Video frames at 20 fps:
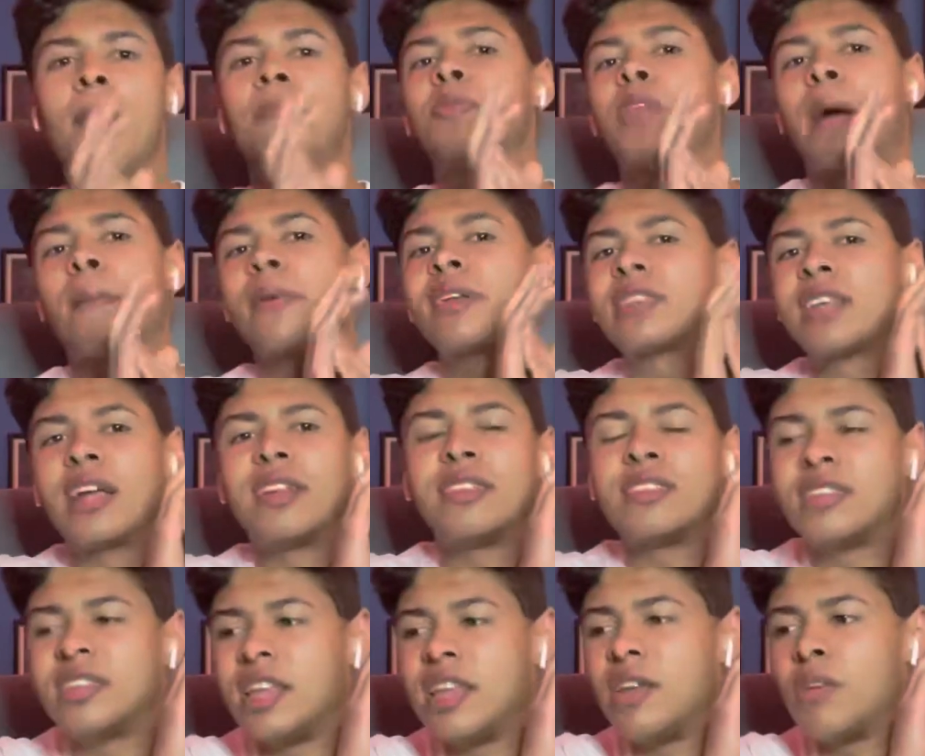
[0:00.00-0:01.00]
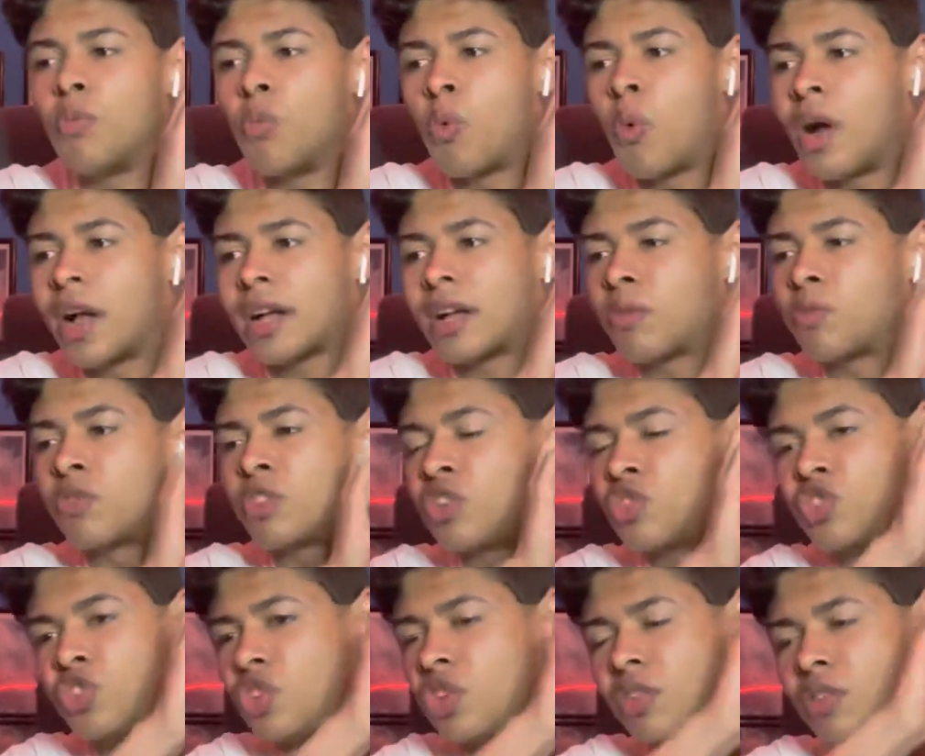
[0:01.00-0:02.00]
I'm excited to see what
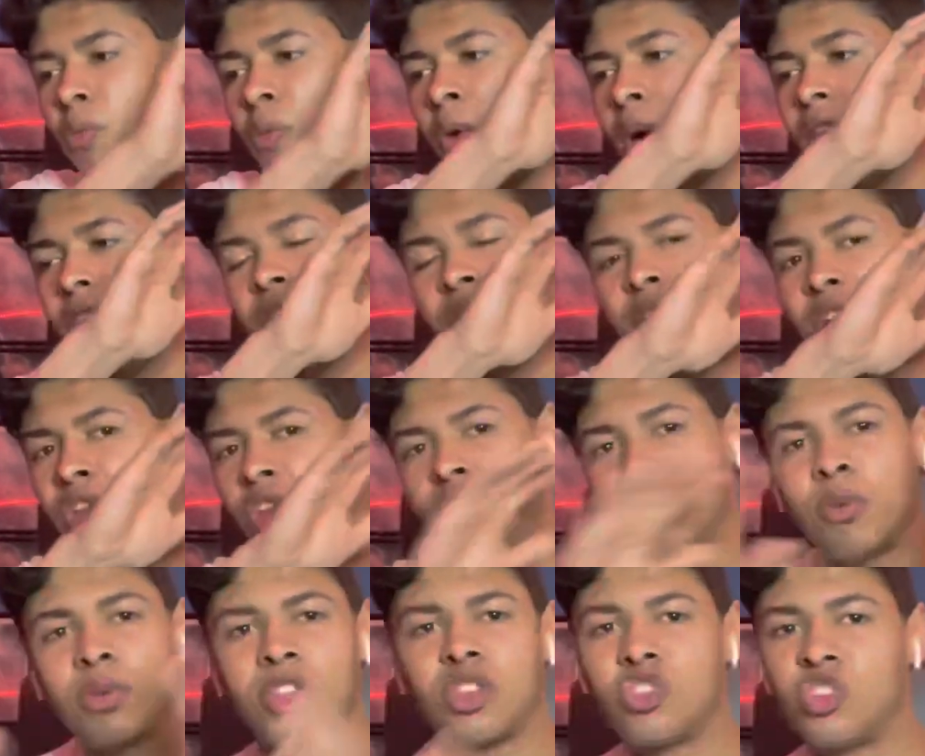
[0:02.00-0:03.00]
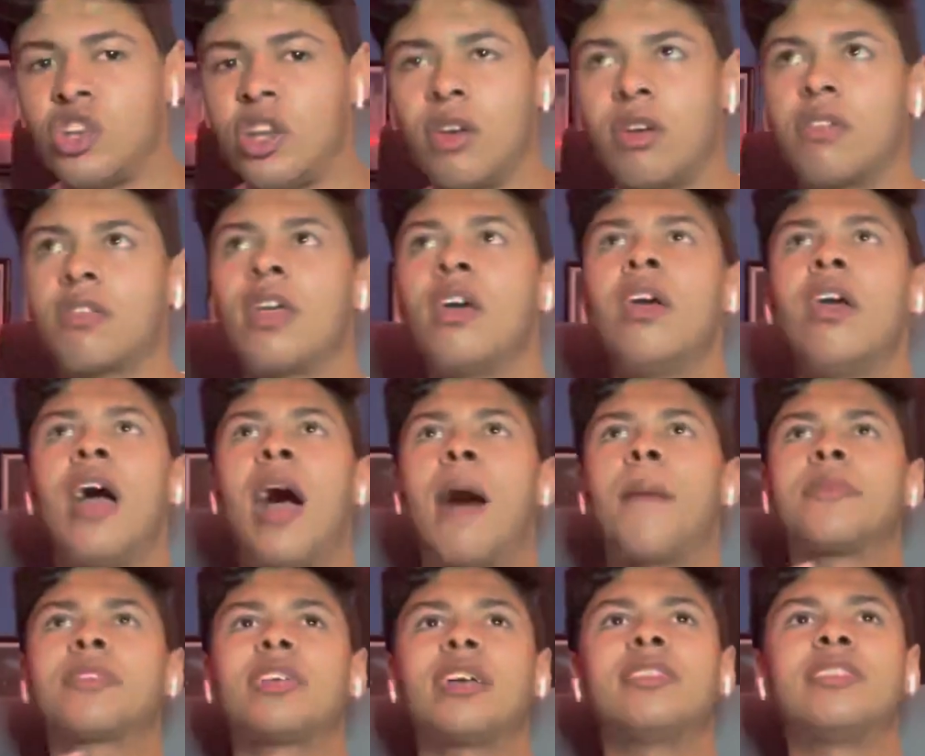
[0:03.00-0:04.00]
they're going to do with the Shield. I'm
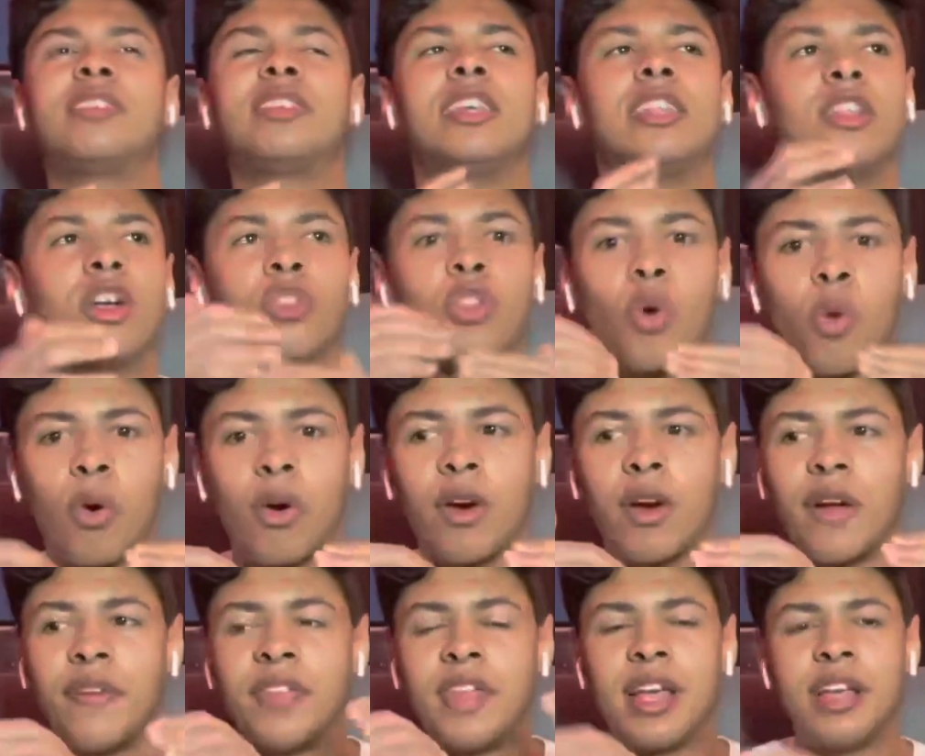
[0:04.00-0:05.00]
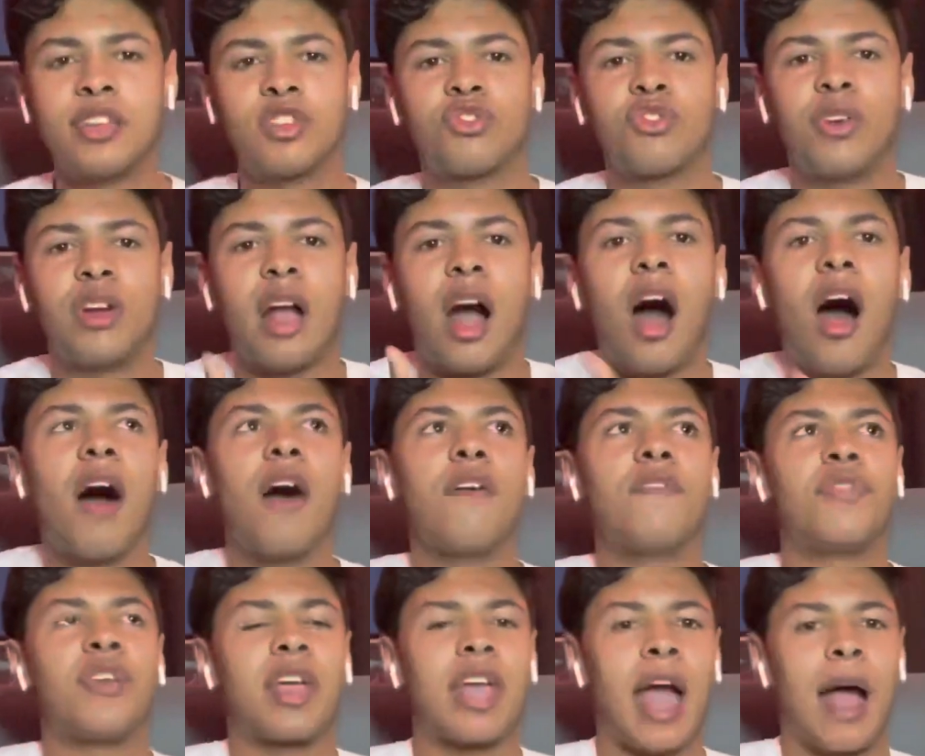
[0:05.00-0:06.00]
excited to see the lore and the history of
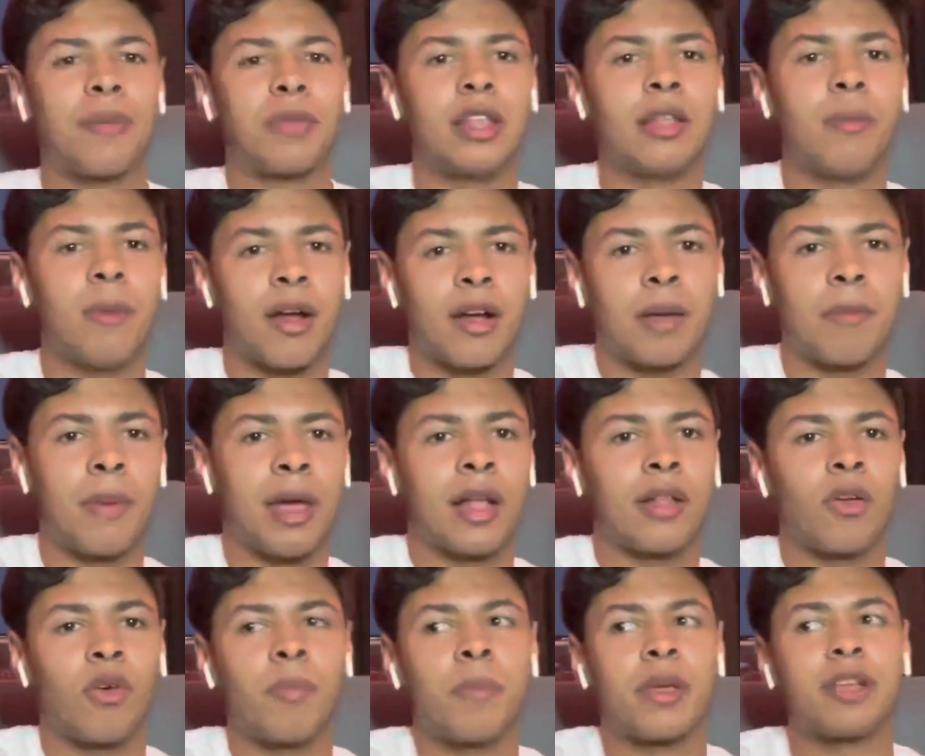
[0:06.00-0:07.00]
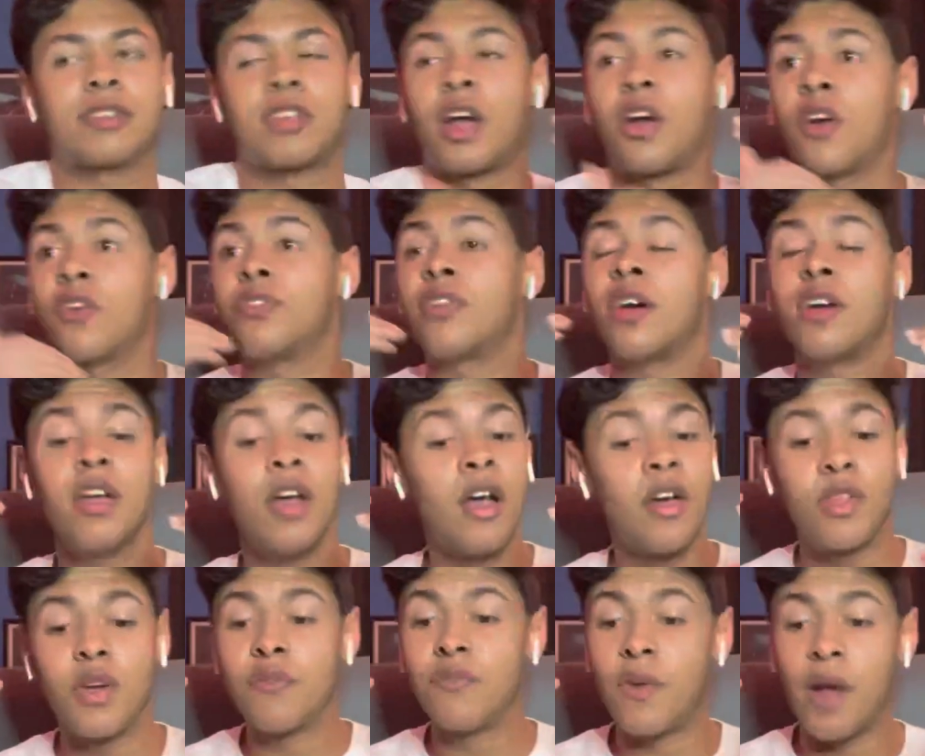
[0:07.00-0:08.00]
the Captain America mantle, because I heard that
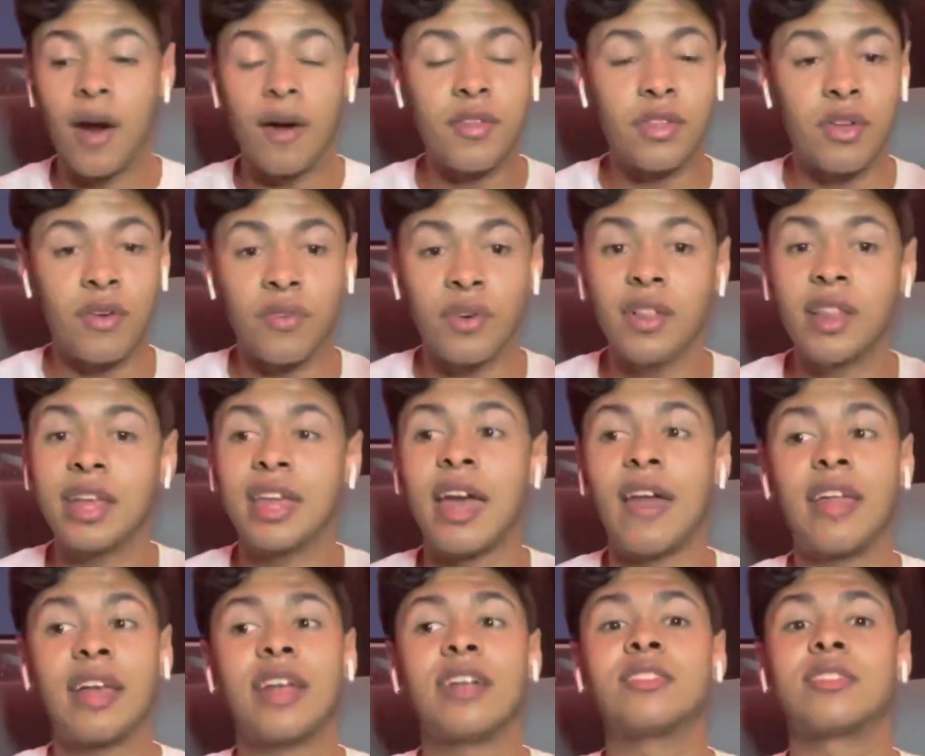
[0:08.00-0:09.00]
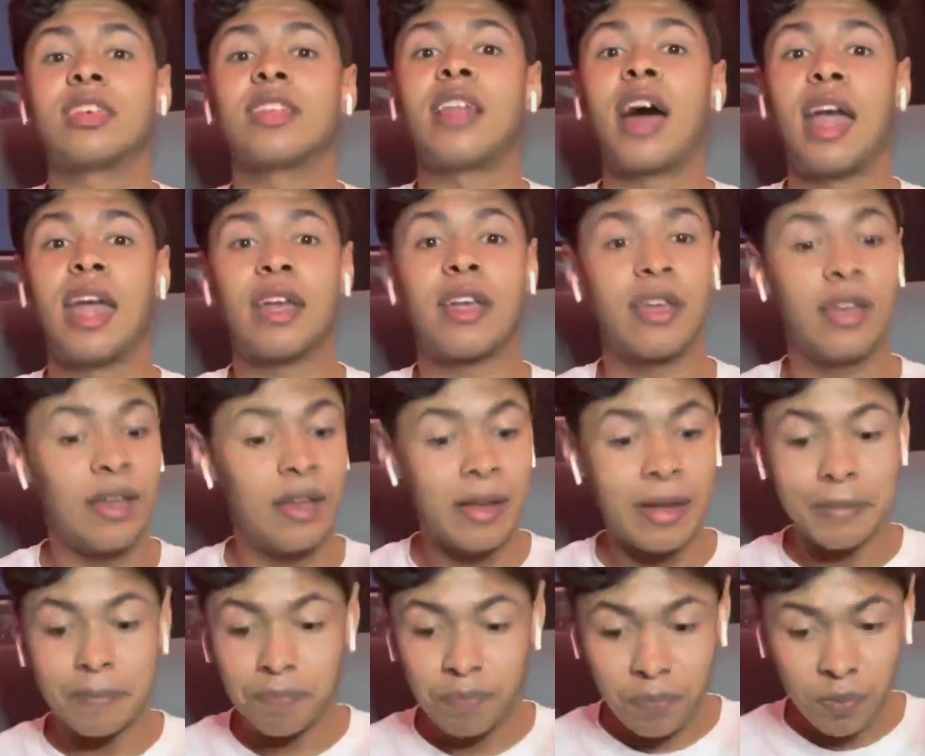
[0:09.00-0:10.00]
they're really getting into, like,
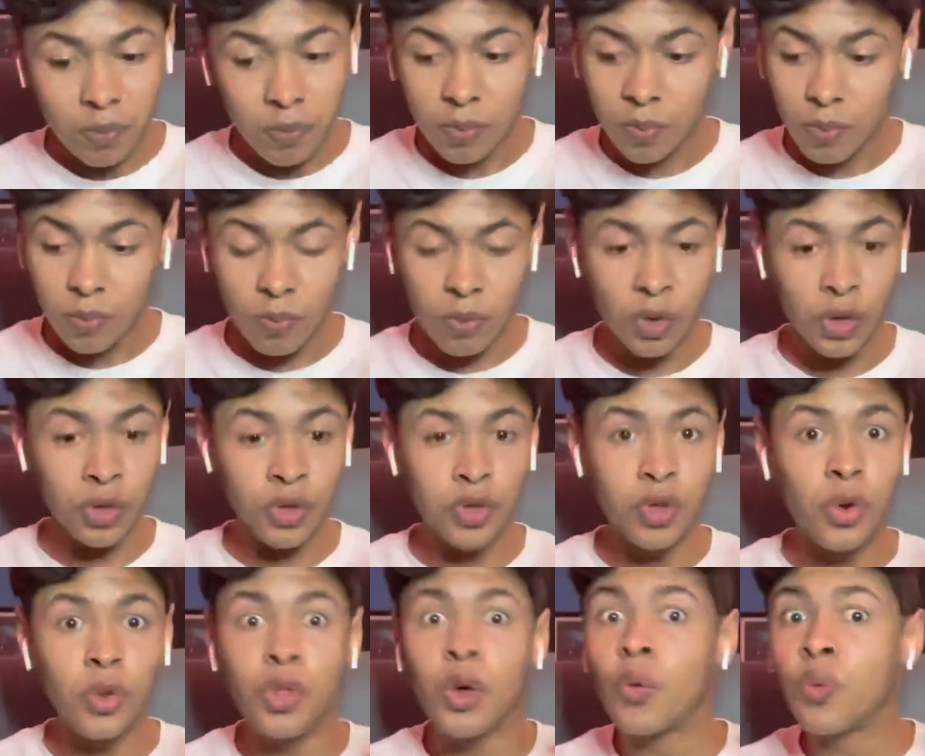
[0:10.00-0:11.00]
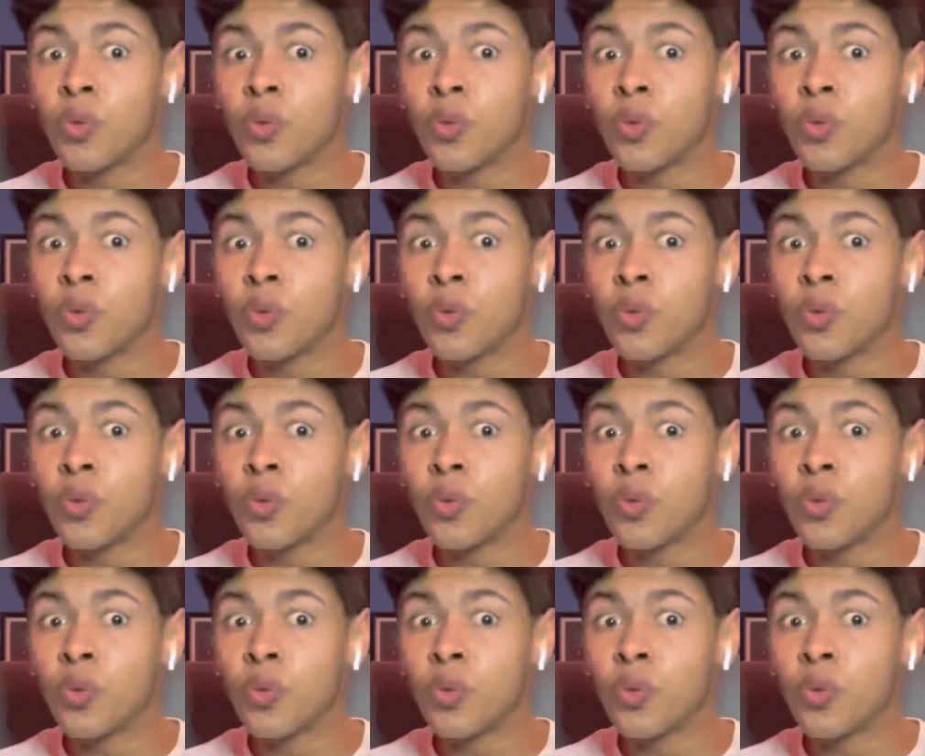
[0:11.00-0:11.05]
you know, the